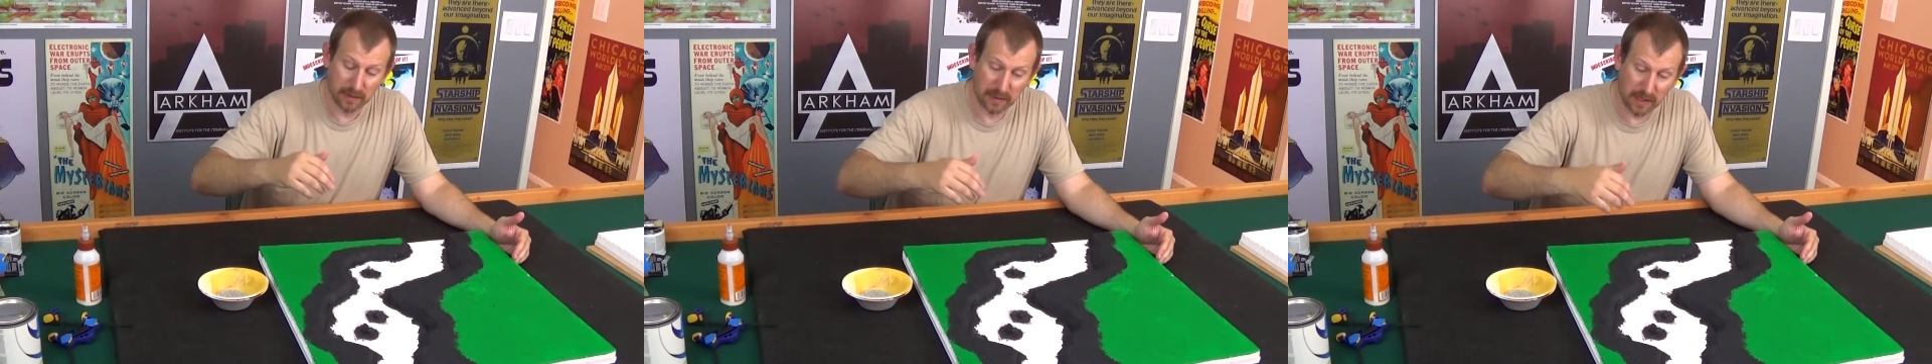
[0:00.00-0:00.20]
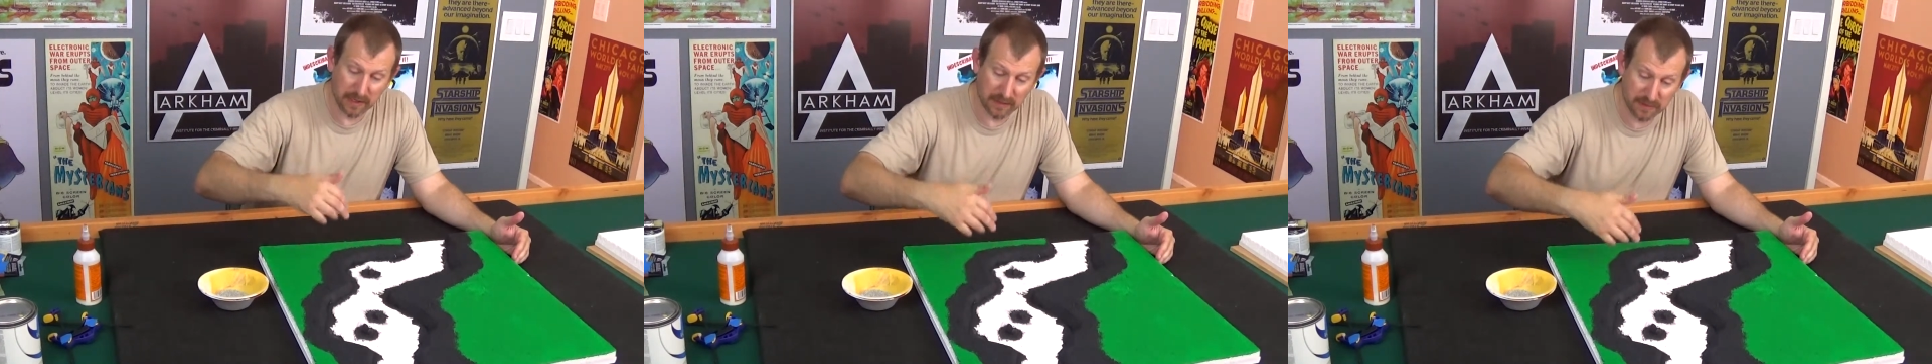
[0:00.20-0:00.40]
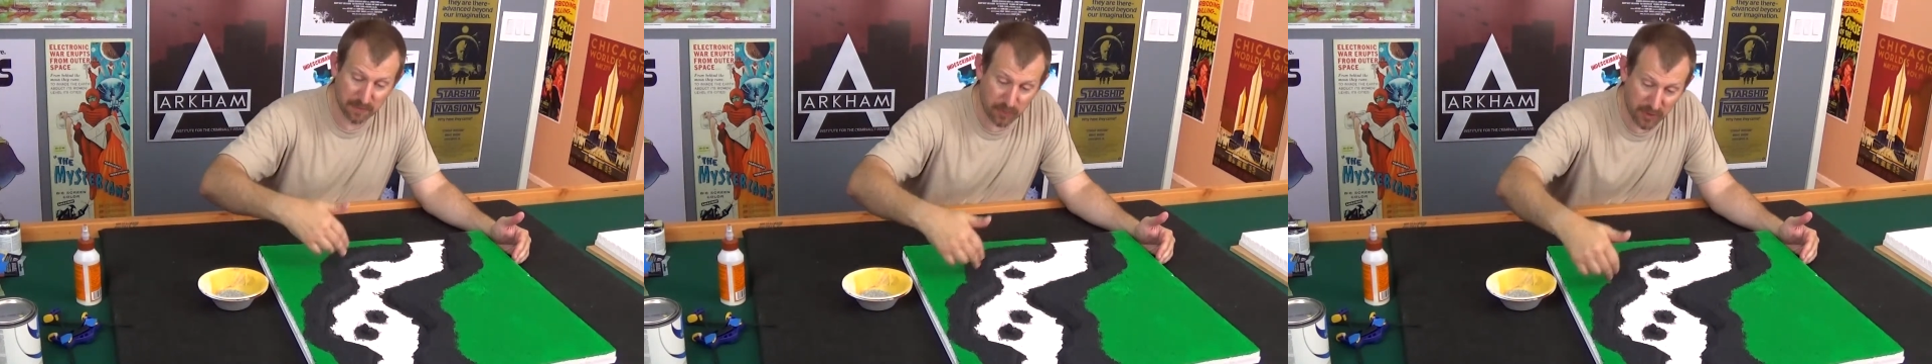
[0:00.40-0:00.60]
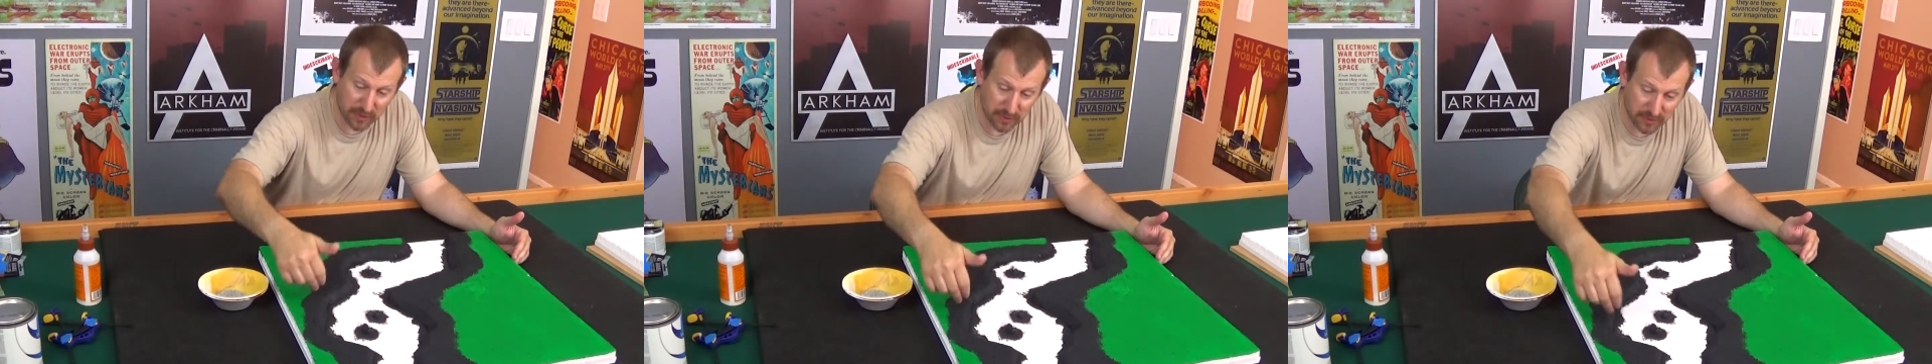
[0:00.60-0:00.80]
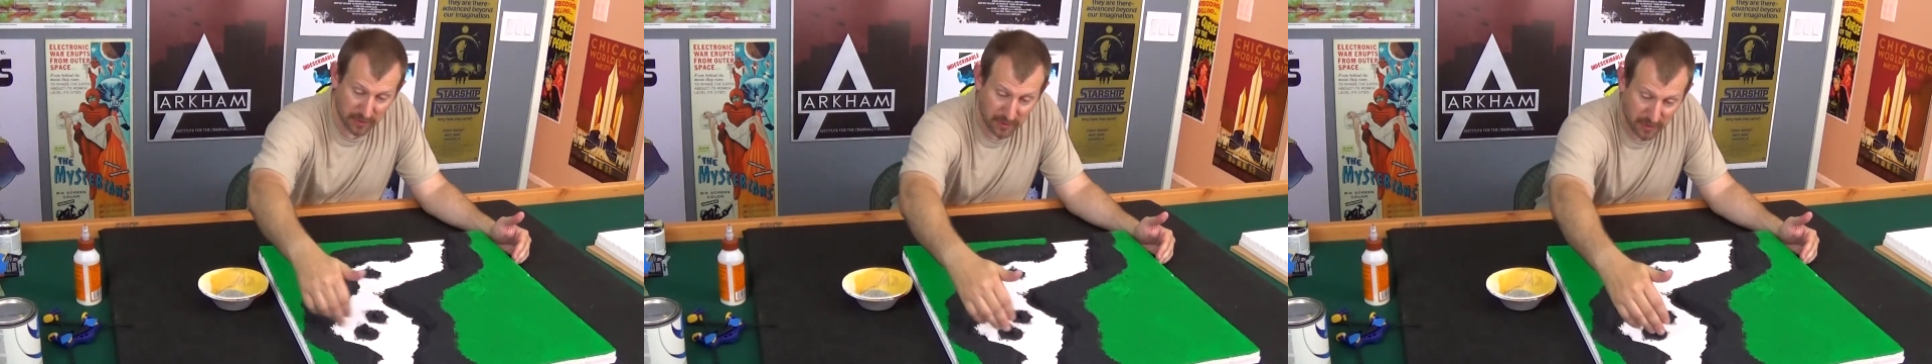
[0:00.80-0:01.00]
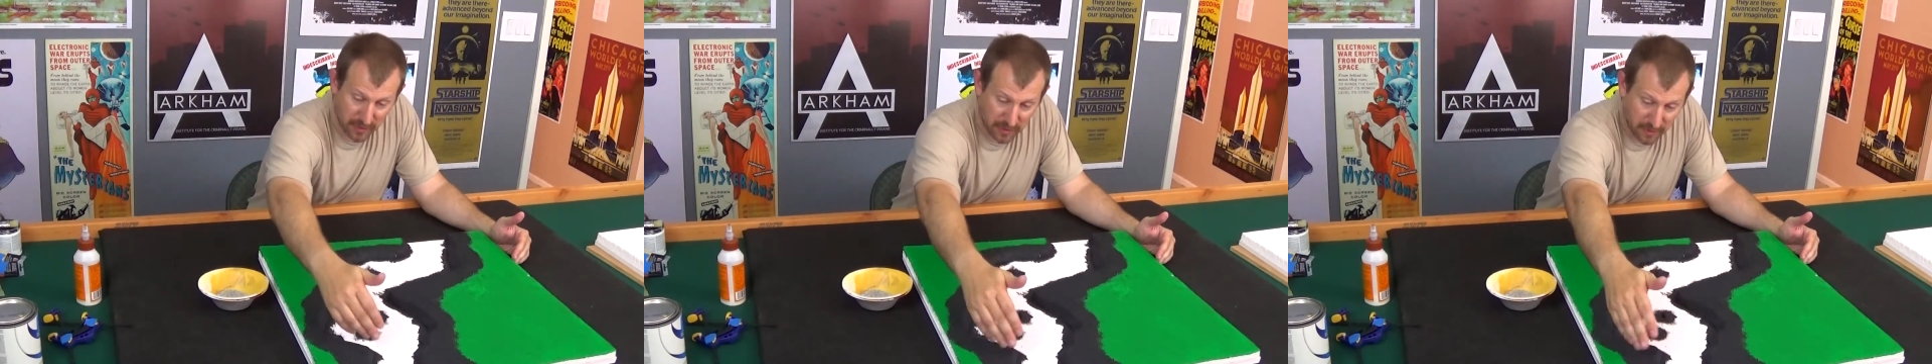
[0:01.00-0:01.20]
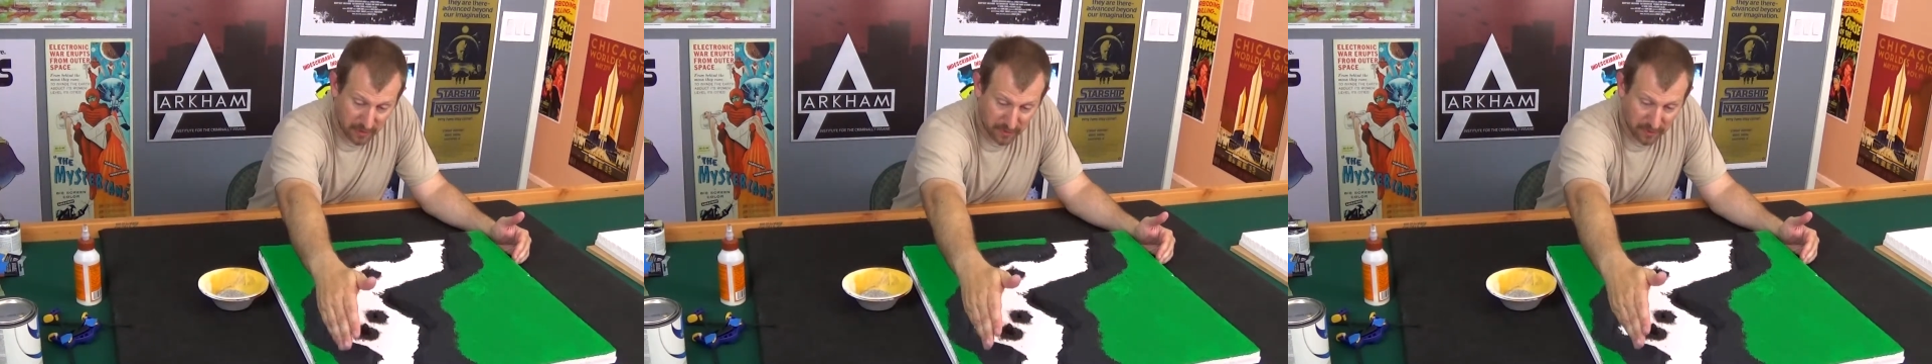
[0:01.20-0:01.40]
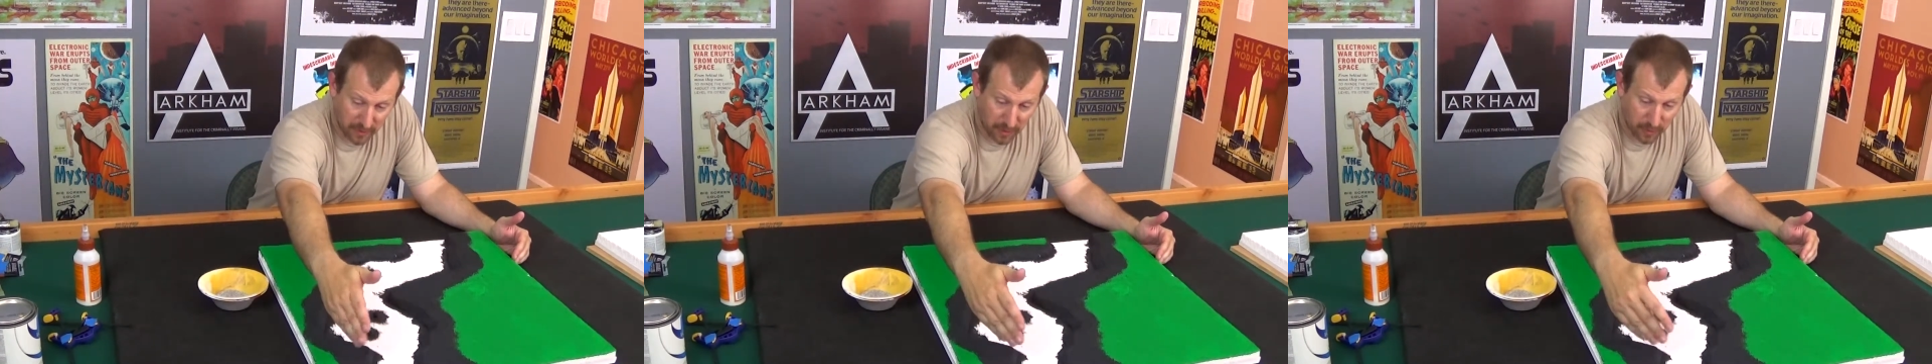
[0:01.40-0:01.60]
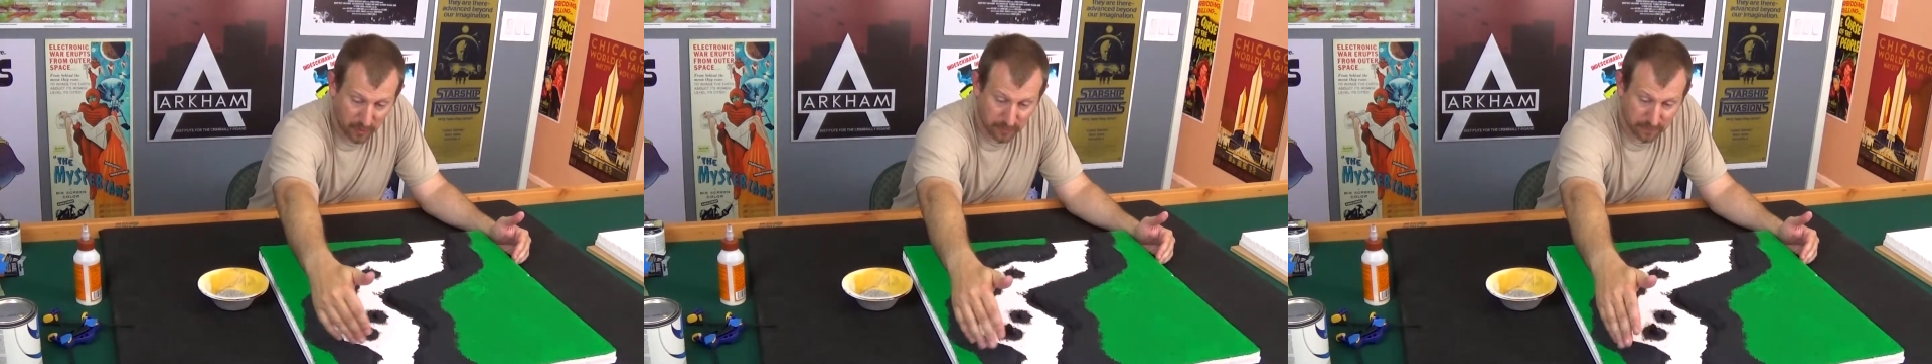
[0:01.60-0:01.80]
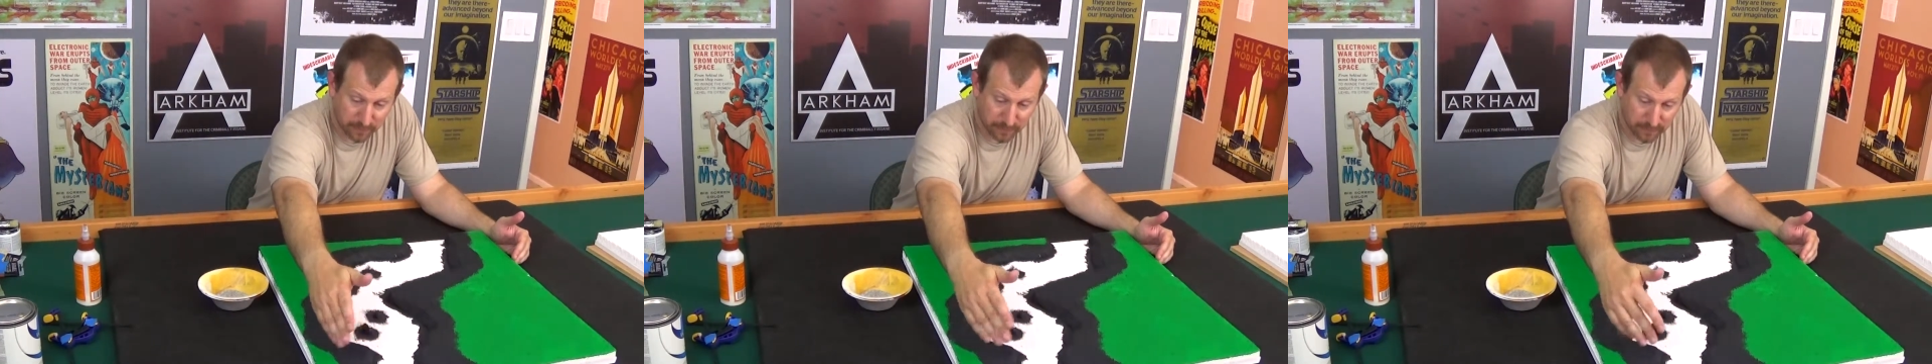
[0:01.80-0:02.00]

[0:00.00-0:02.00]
I sprinkle or